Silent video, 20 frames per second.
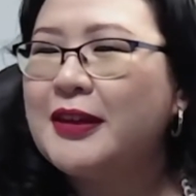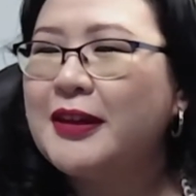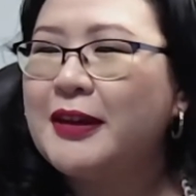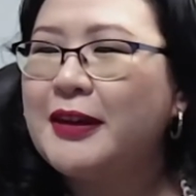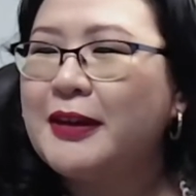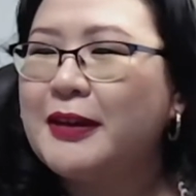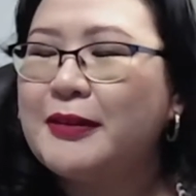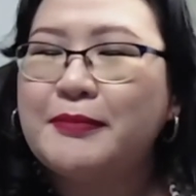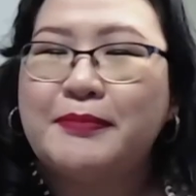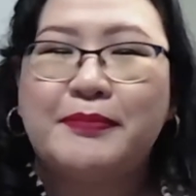
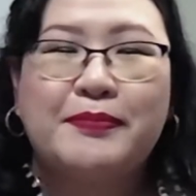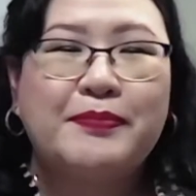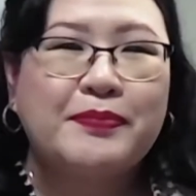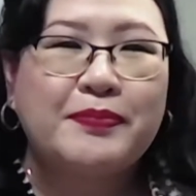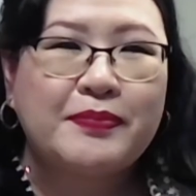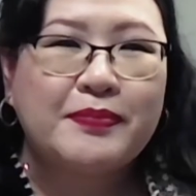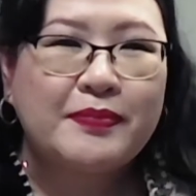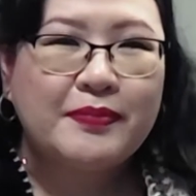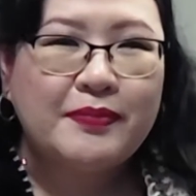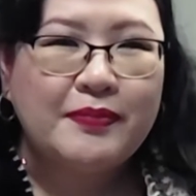
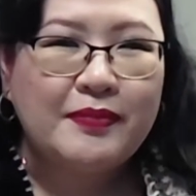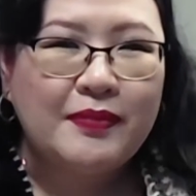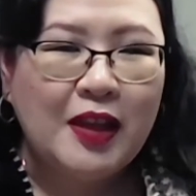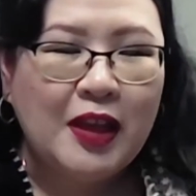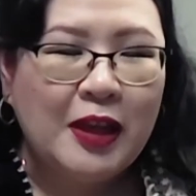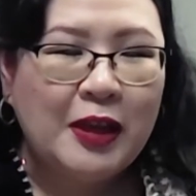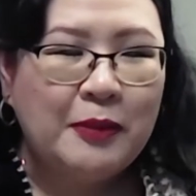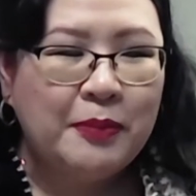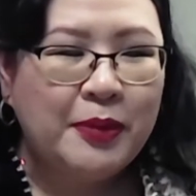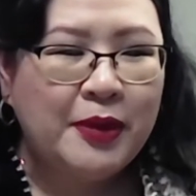
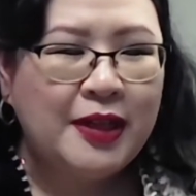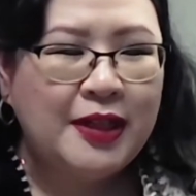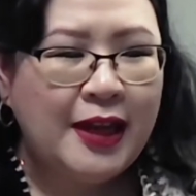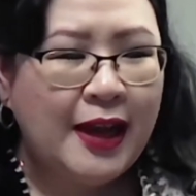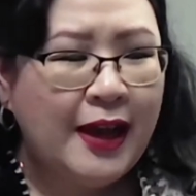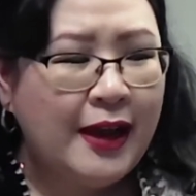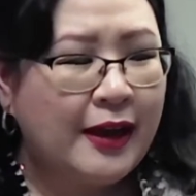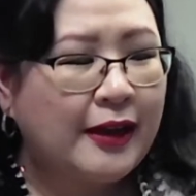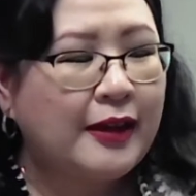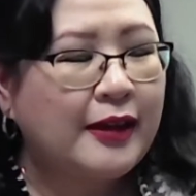But
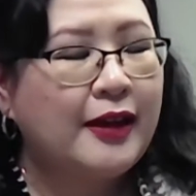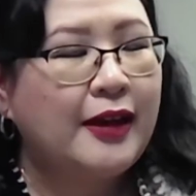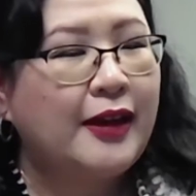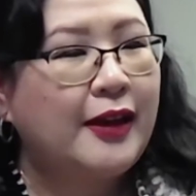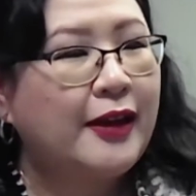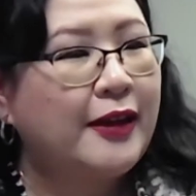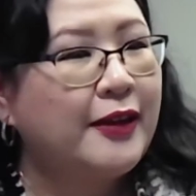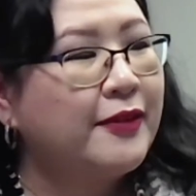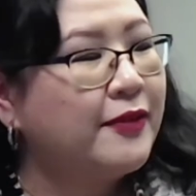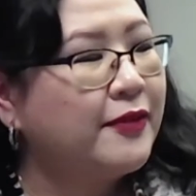yeah,
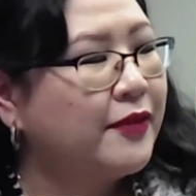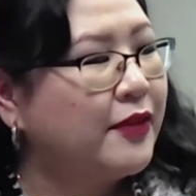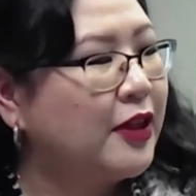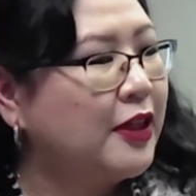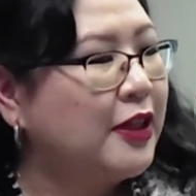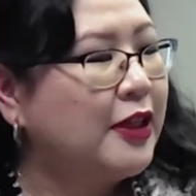I've